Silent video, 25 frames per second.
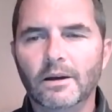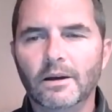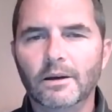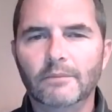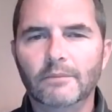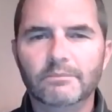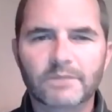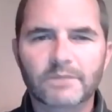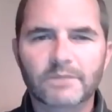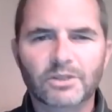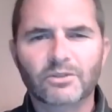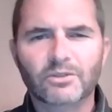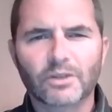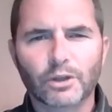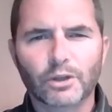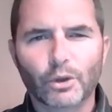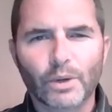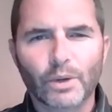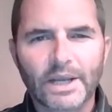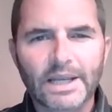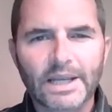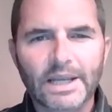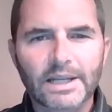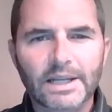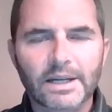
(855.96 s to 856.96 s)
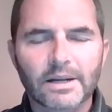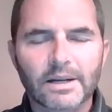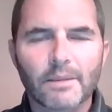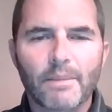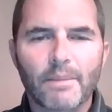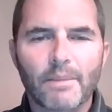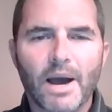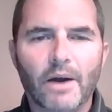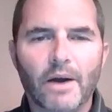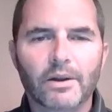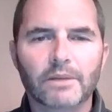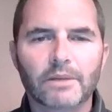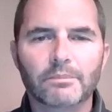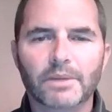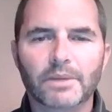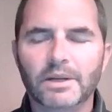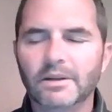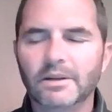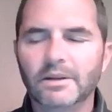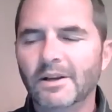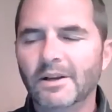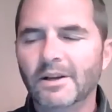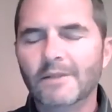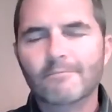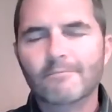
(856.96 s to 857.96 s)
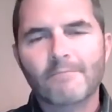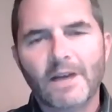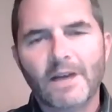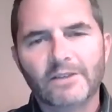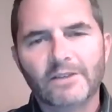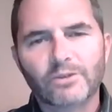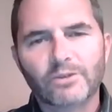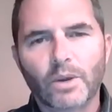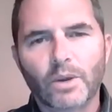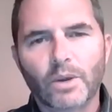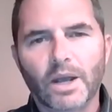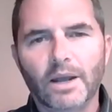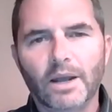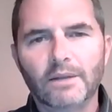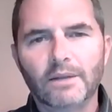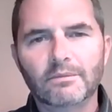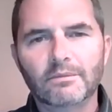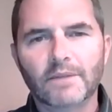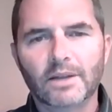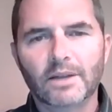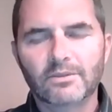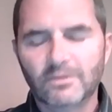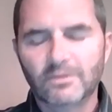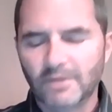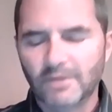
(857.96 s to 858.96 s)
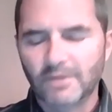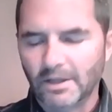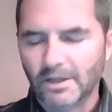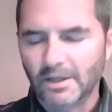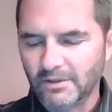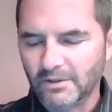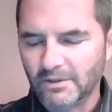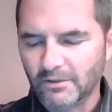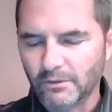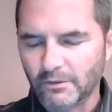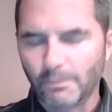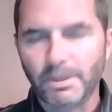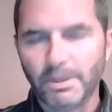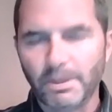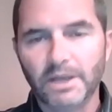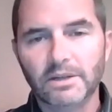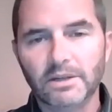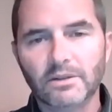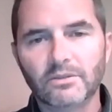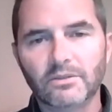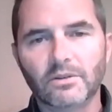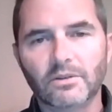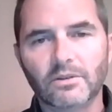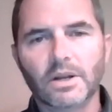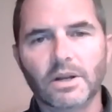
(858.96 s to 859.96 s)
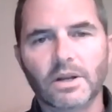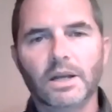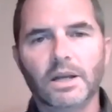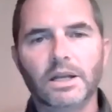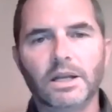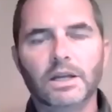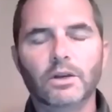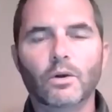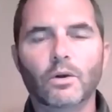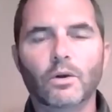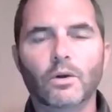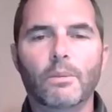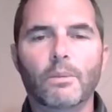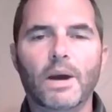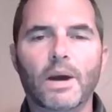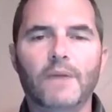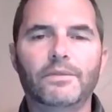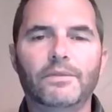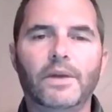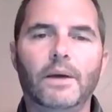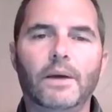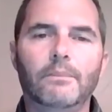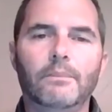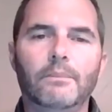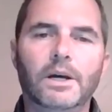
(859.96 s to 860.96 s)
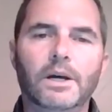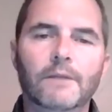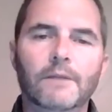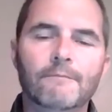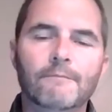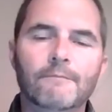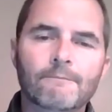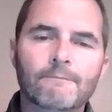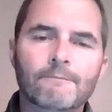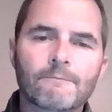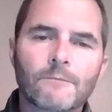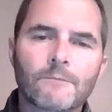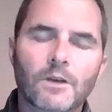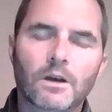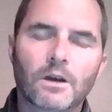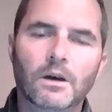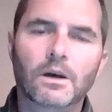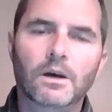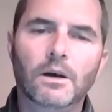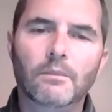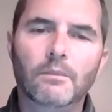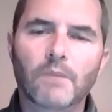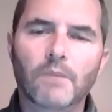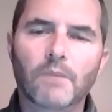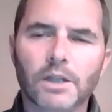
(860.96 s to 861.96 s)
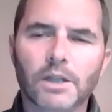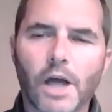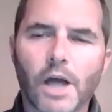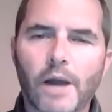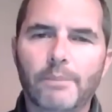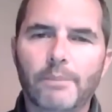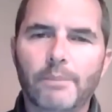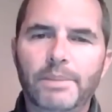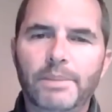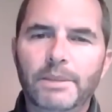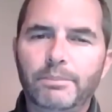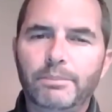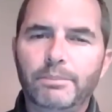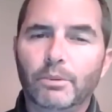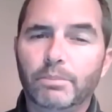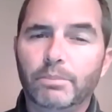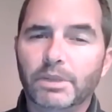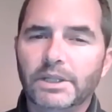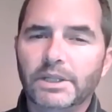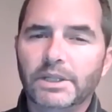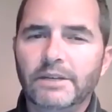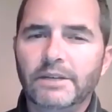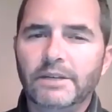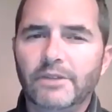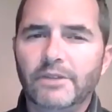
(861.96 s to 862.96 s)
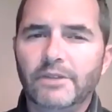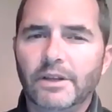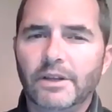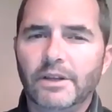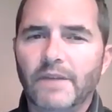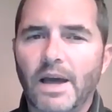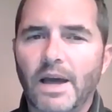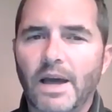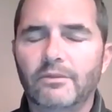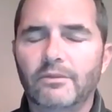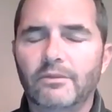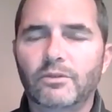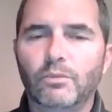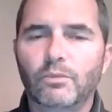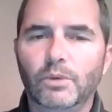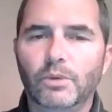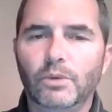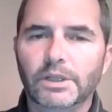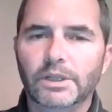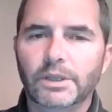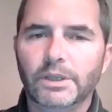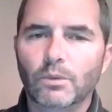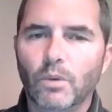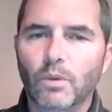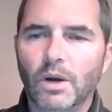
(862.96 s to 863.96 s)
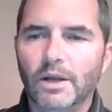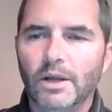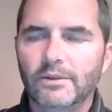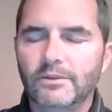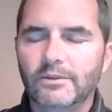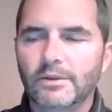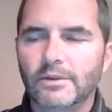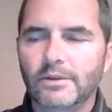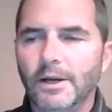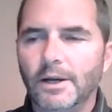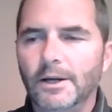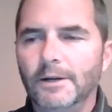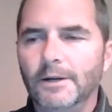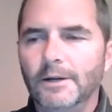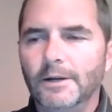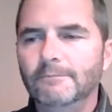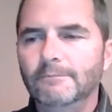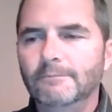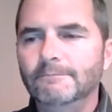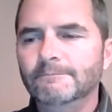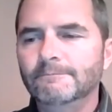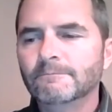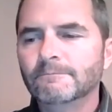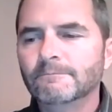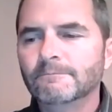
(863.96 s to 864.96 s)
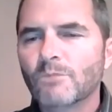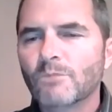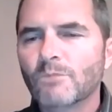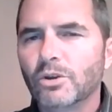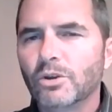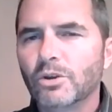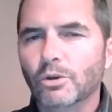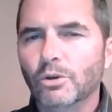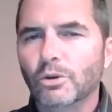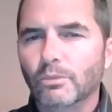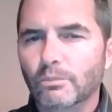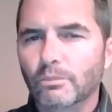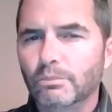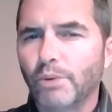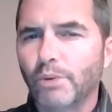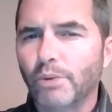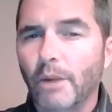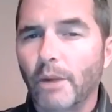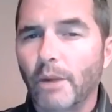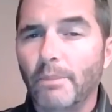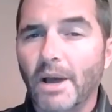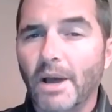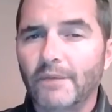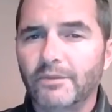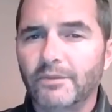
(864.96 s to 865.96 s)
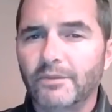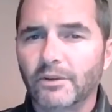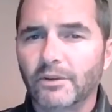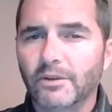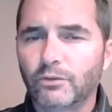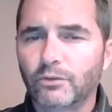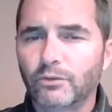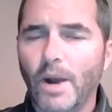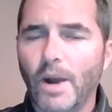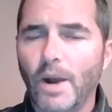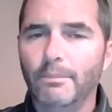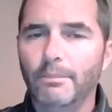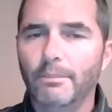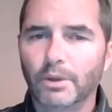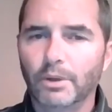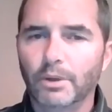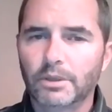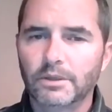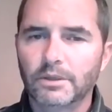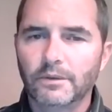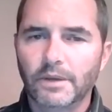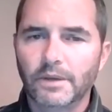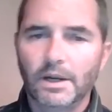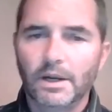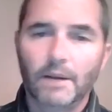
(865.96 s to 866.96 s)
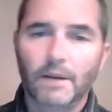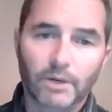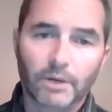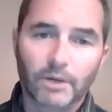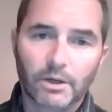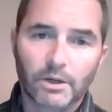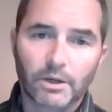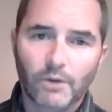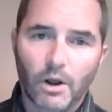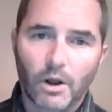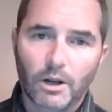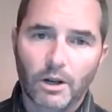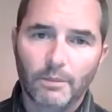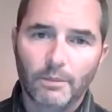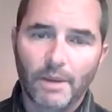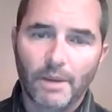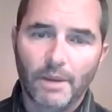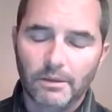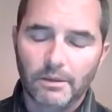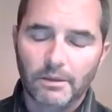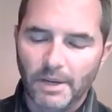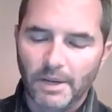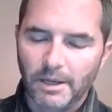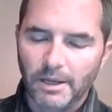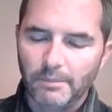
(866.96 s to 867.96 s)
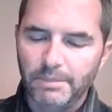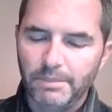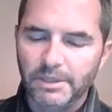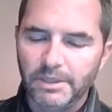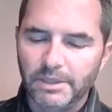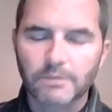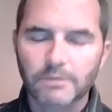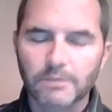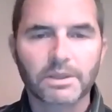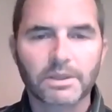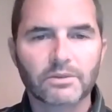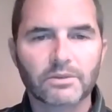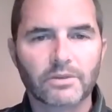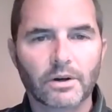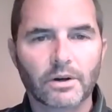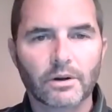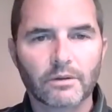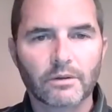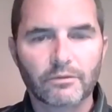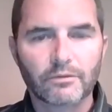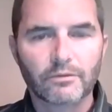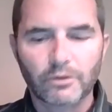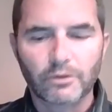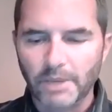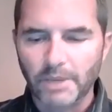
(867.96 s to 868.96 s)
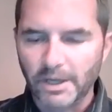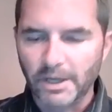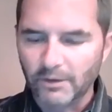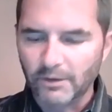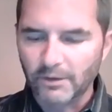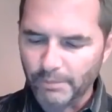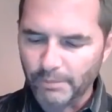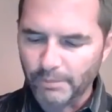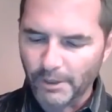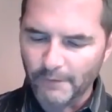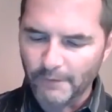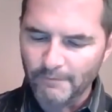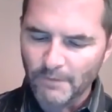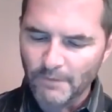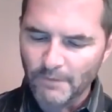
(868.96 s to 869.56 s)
He's a little heated about it, but that's okay. That's his opinions, and he can go about that. But a lot of people believe that that's really what brought about this scrapbook that I'm going to talk about in my opinion piece here in a few minutes. But